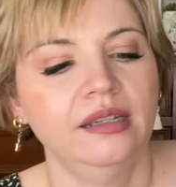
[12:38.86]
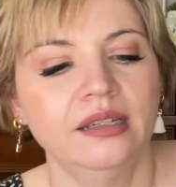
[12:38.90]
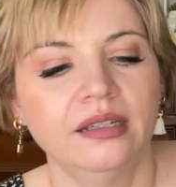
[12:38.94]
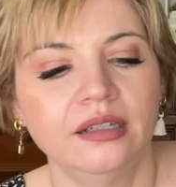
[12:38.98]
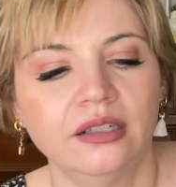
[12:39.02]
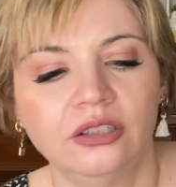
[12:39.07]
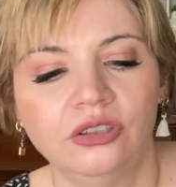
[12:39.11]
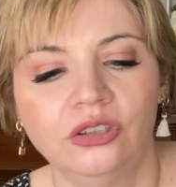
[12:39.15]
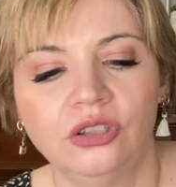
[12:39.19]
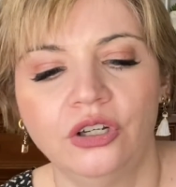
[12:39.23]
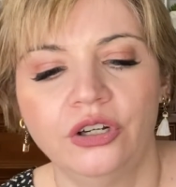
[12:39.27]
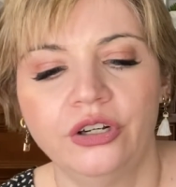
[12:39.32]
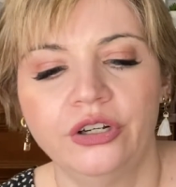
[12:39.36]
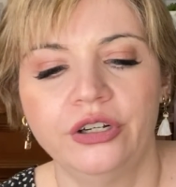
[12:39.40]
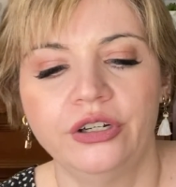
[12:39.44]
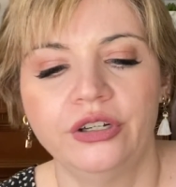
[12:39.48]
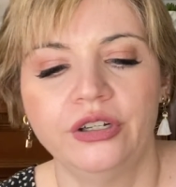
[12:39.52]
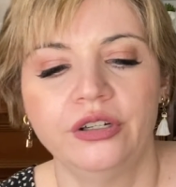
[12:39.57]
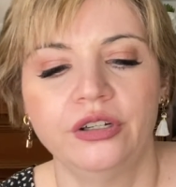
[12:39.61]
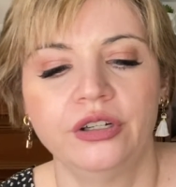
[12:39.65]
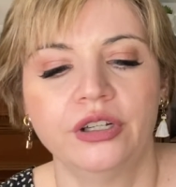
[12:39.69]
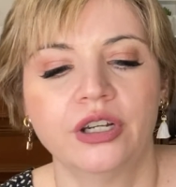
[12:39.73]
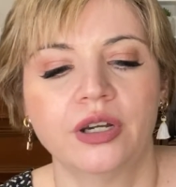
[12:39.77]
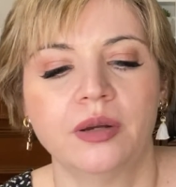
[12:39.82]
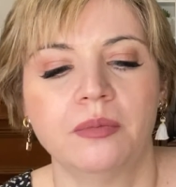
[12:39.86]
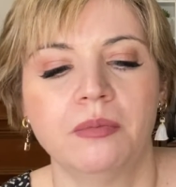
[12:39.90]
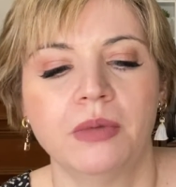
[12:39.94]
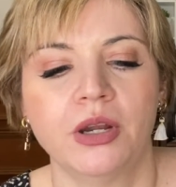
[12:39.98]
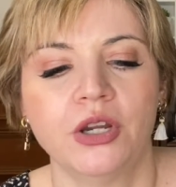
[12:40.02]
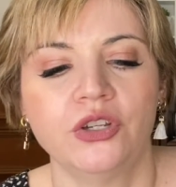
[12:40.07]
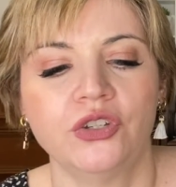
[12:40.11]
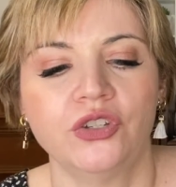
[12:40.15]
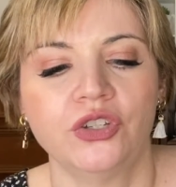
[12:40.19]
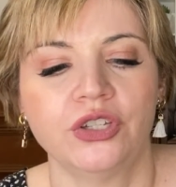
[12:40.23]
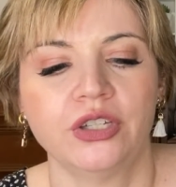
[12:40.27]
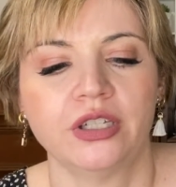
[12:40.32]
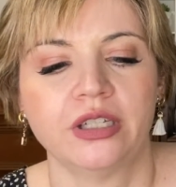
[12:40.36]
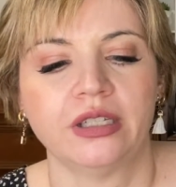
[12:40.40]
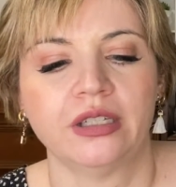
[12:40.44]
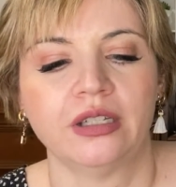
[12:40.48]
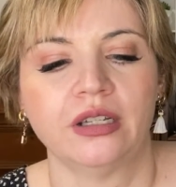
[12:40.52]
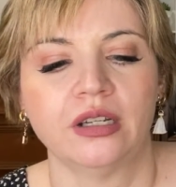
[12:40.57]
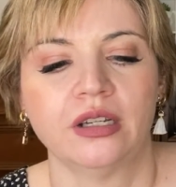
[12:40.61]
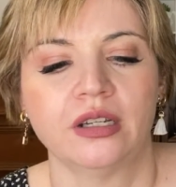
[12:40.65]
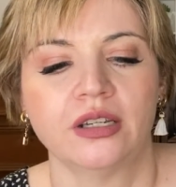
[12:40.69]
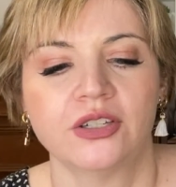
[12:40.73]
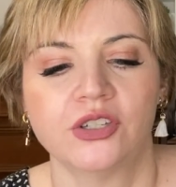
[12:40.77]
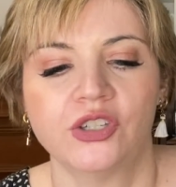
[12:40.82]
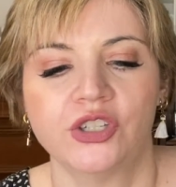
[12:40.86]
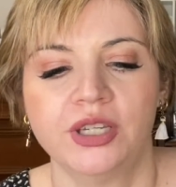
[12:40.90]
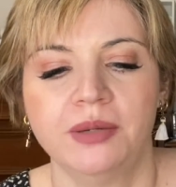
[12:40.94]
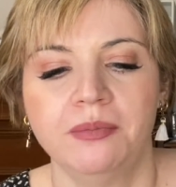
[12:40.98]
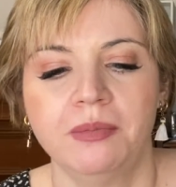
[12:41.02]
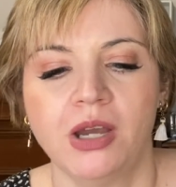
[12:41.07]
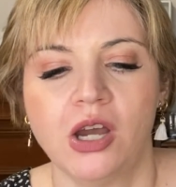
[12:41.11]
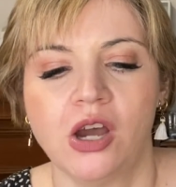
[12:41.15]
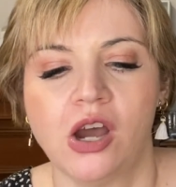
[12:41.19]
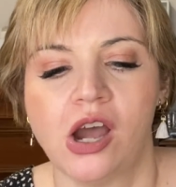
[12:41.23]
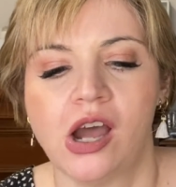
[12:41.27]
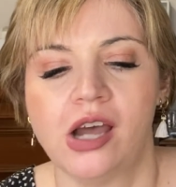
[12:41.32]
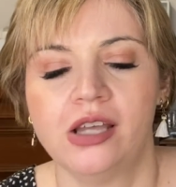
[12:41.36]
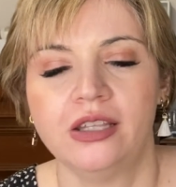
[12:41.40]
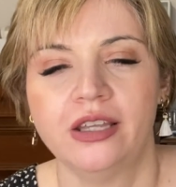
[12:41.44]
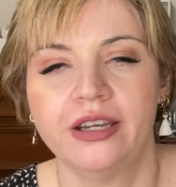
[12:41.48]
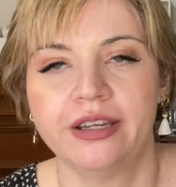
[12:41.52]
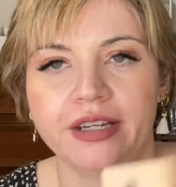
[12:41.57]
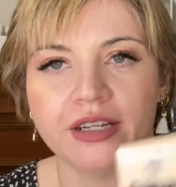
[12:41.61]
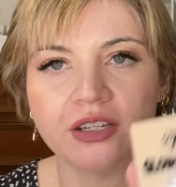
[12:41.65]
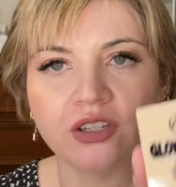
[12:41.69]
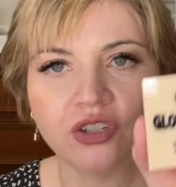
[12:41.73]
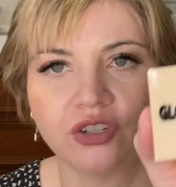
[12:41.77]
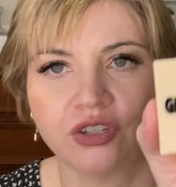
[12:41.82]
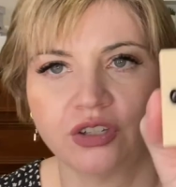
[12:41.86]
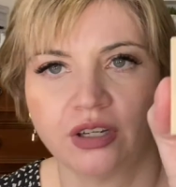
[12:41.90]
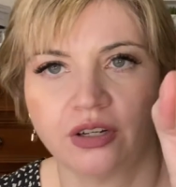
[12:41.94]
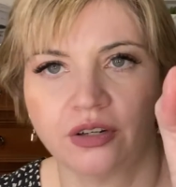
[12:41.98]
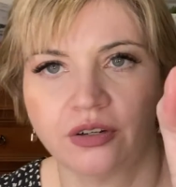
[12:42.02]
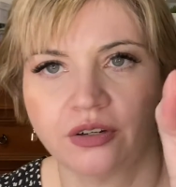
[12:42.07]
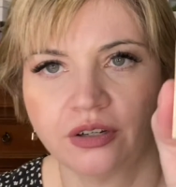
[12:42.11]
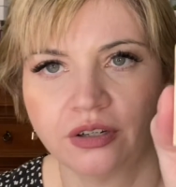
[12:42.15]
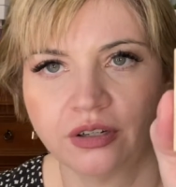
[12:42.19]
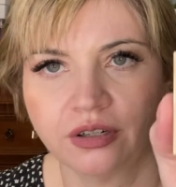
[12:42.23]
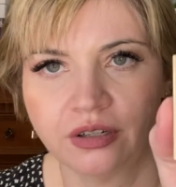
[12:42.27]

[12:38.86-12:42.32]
Glow Commotion shimmer highlighter shadow.